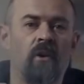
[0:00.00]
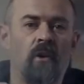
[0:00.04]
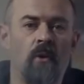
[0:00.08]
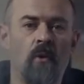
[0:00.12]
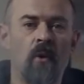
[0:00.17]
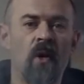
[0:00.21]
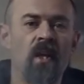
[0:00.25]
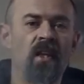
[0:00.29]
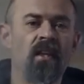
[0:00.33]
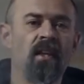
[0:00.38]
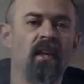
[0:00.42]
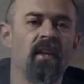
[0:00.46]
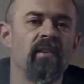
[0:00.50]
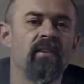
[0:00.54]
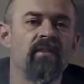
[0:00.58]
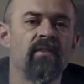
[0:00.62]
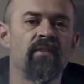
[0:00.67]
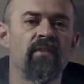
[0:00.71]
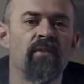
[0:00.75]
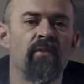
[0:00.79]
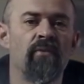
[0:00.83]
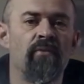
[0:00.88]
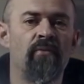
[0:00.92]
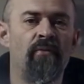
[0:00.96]

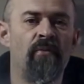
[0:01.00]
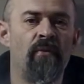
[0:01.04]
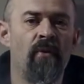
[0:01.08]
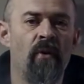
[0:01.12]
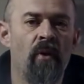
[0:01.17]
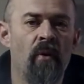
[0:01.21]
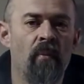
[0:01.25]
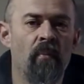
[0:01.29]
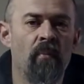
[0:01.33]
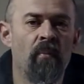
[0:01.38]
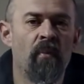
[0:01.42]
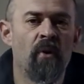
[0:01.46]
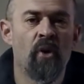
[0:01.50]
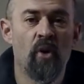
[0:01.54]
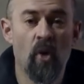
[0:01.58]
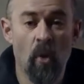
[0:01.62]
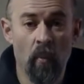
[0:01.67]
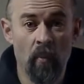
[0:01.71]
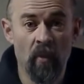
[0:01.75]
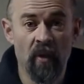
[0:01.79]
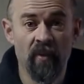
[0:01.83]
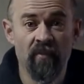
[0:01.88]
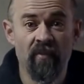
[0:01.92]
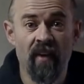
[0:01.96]
Greetings from
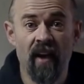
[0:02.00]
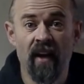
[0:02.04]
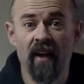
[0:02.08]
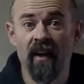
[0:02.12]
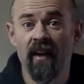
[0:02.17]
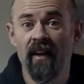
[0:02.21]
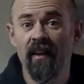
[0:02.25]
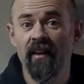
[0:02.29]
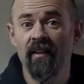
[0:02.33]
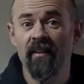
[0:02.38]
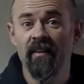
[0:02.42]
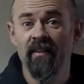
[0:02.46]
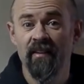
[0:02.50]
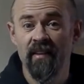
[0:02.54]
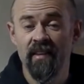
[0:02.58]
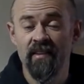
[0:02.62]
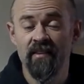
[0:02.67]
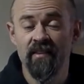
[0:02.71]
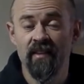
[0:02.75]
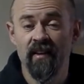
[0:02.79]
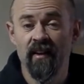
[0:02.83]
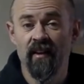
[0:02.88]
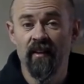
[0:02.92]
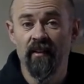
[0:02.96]
Goblin Valley,
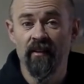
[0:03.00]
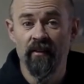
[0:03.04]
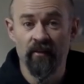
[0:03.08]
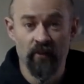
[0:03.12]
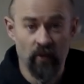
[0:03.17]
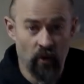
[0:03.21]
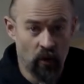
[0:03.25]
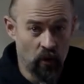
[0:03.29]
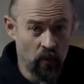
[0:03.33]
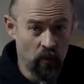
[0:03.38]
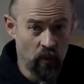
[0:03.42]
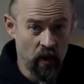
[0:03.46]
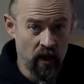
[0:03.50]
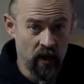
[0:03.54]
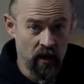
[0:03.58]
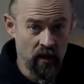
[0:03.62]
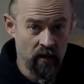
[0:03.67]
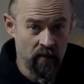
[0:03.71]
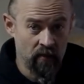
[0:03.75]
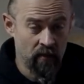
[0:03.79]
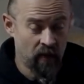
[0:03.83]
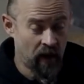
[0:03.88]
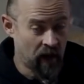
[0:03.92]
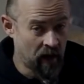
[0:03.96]
Nissedal,
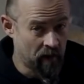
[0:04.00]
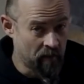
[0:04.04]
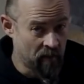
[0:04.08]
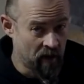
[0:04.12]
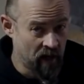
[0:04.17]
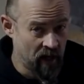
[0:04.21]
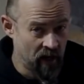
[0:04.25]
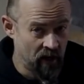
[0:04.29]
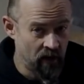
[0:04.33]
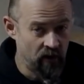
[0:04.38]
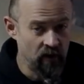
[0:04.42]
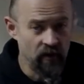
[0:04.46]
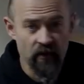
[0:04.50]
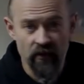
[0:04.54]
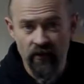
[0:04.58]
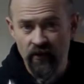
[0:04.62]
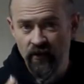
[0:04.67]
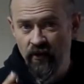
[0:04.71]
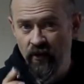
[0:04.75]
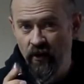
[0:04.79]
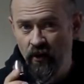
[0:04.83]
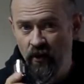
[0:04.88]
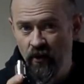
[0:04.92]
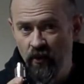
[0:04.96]
Norway. I'm here,
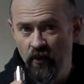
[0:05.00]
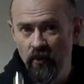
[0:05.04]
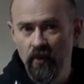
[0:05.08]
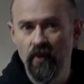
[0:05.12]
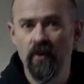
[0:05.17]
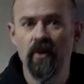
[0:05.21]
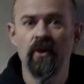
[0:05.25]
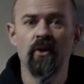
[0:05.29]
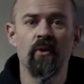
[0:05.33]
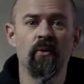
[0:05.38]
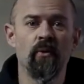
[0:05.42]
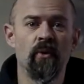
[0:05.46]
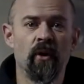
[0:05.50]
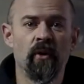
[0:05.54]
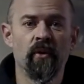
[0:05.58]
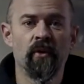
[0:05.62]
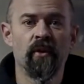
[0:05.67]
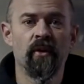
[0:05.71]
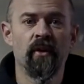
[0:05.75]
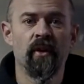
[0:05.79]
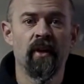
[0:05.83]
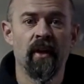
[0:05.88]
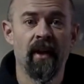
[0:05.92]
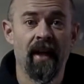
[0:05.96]
so you
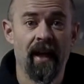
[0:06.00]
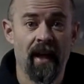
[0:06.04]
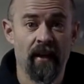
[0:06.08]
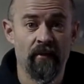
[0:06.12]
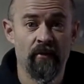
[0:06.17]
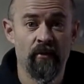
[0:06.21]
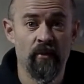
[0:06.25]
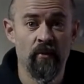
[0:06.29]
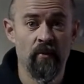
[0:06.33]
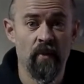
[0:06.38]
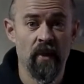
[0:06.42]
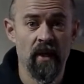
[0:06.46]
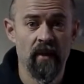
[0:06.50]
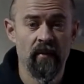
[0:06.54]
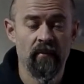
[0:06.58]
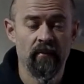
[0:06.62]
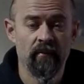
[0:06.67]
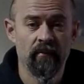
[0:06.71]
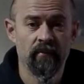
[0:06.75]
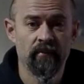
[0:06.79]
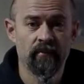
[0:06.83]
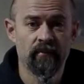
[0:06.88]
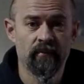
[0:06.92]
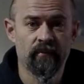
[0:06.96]
don't have to be.
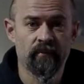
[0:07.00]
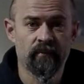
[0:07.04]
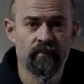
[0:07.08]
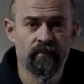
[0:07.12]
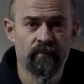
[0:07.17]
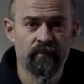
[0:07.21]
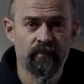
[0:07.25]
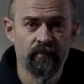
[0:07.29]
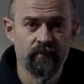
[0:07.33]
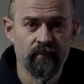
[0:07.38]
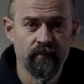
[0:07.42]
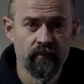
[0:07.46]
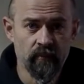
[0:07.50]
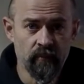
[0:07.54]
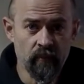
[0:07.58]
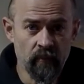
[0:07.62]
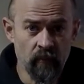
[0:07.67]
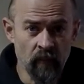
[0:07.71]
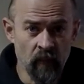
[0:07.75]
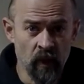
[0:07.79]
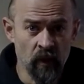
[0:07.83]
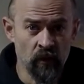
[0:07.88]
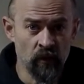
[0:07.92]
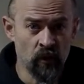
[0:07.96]

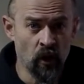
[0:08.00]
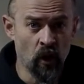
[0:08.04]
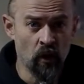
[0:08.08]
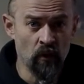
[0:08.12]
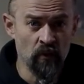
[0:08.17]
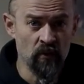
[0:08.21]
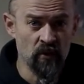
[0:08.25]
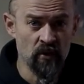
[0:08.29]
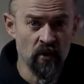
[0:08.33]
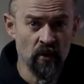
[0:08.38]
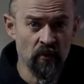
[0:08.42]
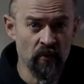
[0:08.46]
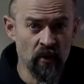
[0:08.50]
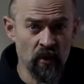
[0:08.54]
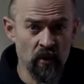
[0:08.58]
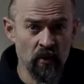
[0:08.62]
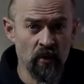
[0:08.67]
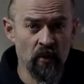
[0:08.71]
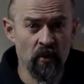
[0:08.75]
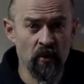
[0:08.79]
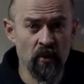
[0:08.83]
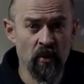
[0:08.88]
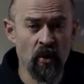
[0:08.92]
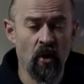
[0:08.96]
Those of
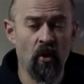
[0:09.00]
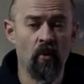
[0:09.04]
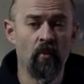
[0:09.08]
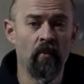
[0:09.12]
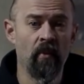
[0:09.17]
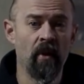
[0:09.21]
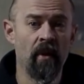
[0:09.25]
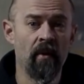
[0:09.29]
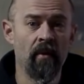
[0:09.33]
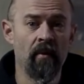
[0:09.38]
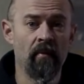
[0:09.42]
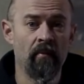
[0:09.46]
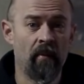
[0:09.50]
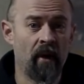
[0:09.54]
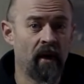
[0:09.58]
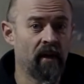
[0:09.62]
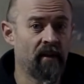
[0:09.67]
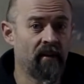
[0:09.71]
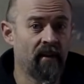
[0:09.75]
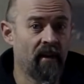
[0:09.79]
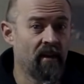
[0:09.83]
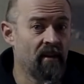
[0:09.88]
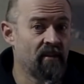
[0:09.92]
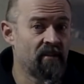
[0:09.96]
you who know me
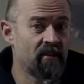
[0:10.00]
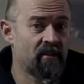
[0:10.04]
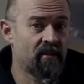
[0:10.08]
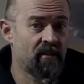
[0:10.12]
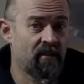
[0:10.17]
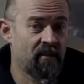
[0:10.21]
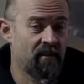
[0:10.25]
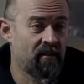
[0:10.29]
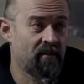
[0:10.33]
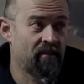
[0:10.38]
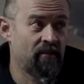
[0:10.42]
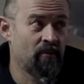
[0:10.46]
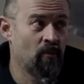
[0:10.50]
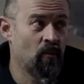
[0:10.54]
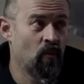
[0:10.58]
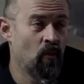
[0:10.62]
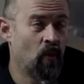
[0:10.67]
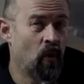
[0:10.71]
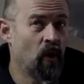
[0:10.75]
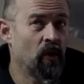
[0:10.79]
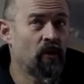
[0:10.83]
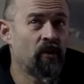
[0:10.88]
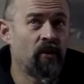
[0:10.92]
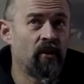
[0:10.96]
might ask,
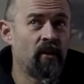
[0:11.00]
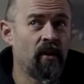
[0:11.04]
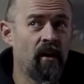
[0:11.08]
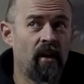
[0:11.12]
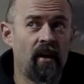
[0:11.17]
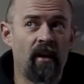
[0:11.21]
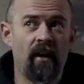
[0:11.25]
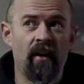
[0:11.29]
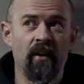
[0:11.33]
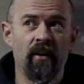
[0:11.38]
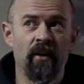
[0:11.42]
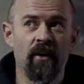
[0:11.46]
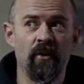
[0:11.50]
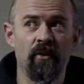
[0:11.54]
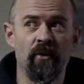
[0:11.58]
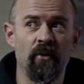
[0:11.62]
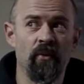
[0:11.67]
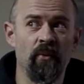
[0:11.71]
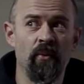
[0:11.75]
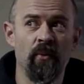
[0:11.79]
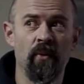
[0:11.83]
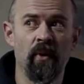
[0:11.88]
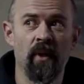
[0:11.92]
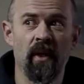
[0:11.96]
what are you
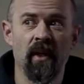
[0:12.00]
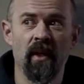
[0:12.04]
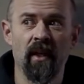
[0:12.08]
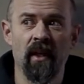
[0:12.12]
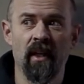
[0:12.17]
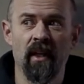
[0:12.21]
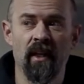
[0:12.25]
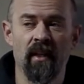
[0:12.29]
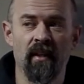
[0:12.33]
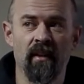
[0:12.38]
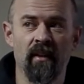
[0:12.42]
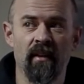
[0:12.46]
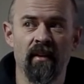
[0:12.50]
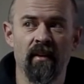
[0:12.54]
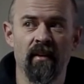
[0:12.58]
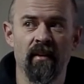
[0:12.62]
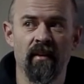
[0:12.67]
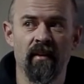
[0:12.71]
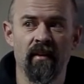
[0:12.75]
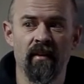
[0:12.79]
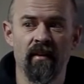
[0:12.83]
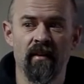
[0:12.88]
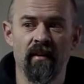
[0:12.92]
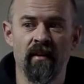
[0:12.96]
doing in
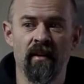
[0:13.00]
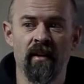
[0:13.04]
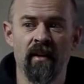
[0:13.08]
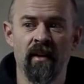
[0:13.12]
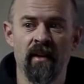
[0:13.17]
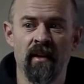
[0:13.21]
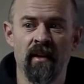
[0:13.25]
the